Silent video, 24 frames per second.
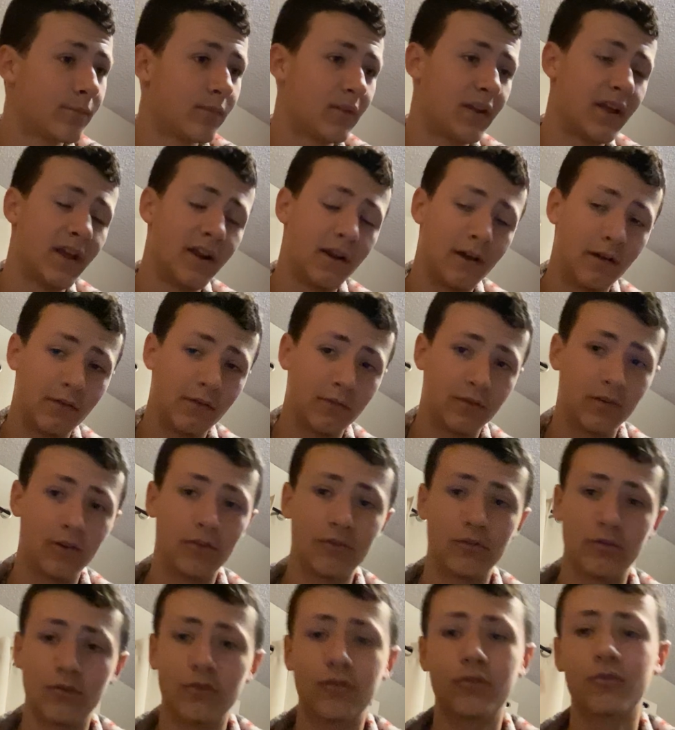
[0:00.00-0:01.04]
and I was
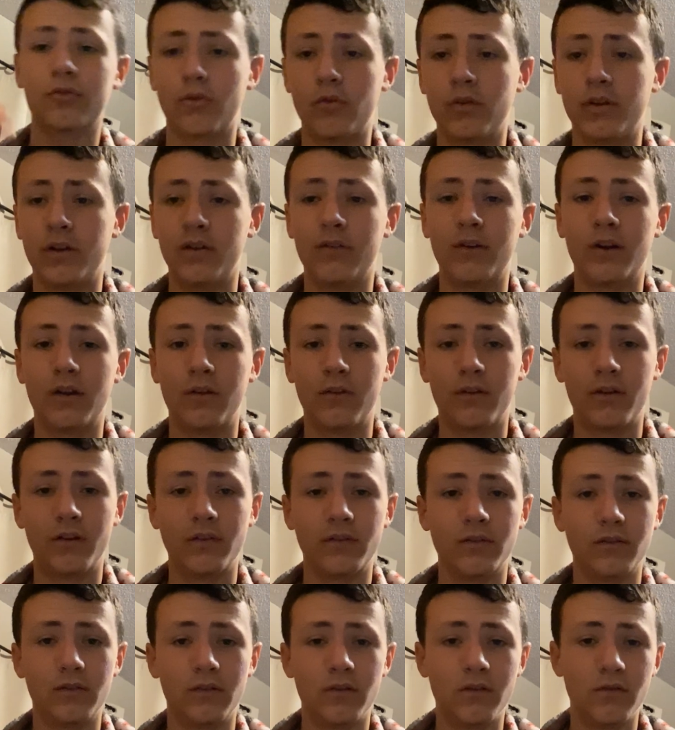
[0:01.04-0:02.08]
also scrolling around
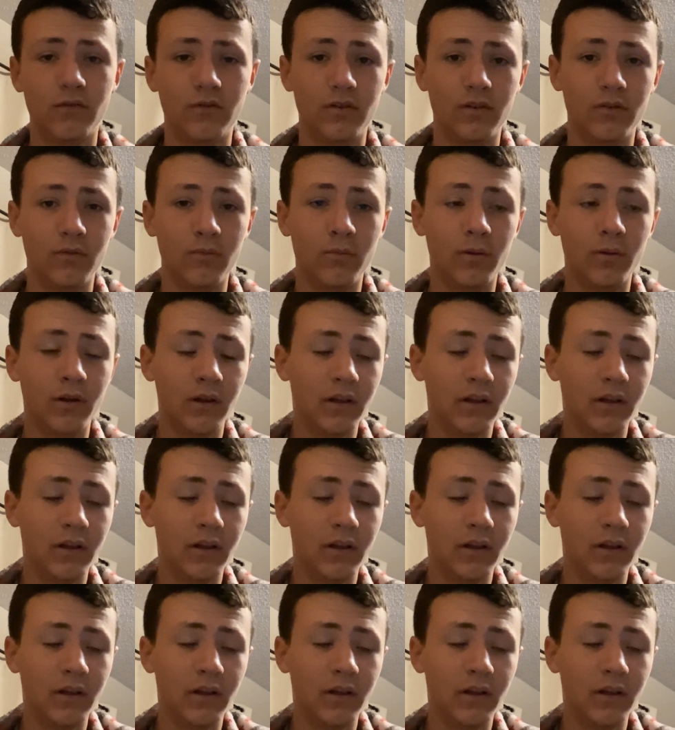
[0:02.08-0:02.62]
on YouTube.